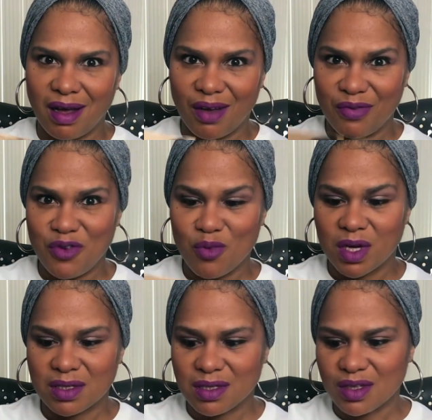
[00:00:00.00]
a few
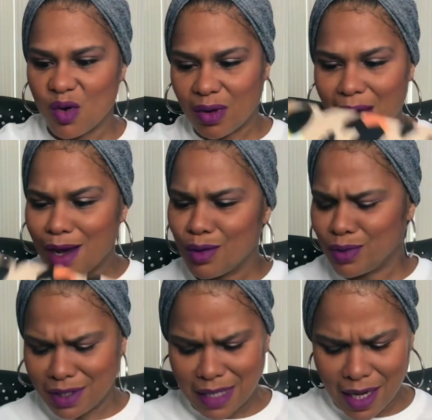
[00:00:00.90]
months ago and I
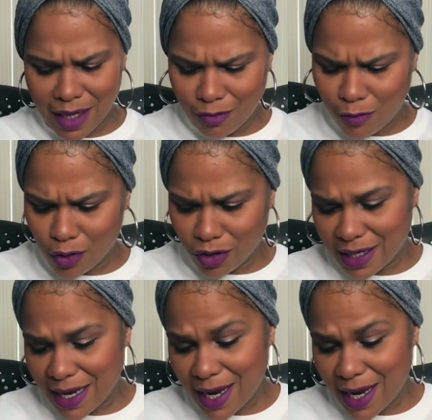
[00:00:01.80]
was dying for it,